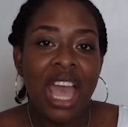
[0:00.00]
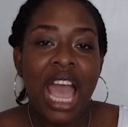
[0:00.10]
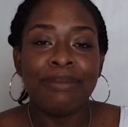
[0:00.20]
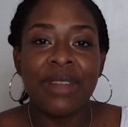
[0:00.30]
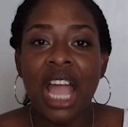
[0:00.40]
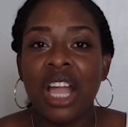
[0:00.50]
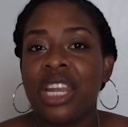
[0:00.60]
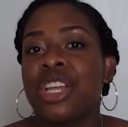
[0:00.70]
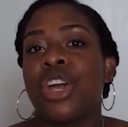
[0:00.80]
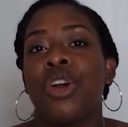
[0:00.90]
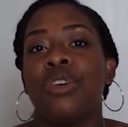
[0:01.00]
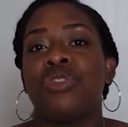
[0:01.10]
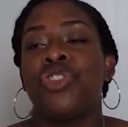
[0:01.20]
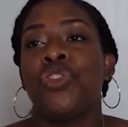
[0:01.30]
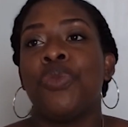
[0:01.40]
I'm not going to go
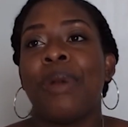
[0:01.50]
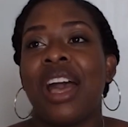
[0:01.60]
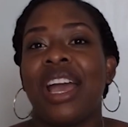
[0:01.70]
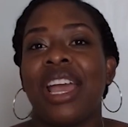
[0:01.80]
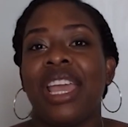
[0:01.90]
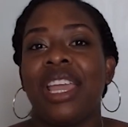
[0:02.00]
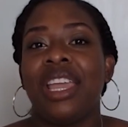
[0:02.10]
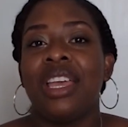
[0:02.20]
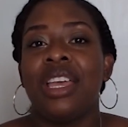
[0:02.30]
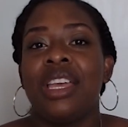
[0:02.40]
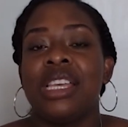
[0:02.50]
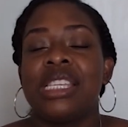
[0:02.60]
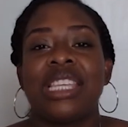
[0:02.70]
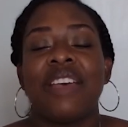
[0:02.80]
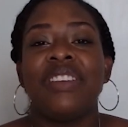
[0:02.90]
to my
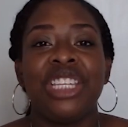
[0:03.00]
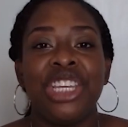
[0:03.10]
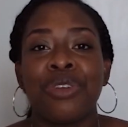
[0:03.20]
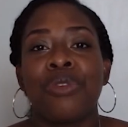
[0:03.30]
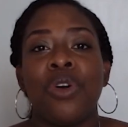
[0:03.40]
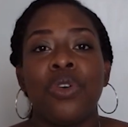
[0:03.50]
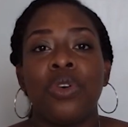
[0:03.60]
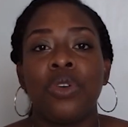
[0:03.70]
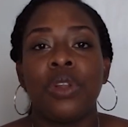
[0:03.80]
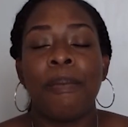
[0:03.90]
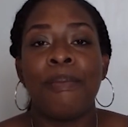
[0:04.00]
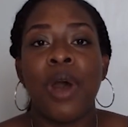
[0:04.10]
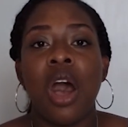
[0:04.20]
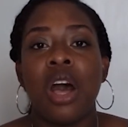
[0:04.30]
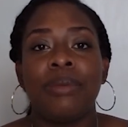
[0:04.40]
70-year-old
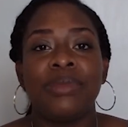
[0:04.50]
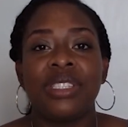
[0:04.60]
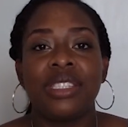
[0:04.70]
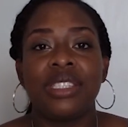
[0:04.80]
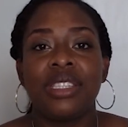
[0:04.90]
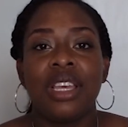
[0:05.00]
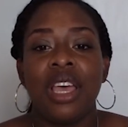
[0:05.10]
mom's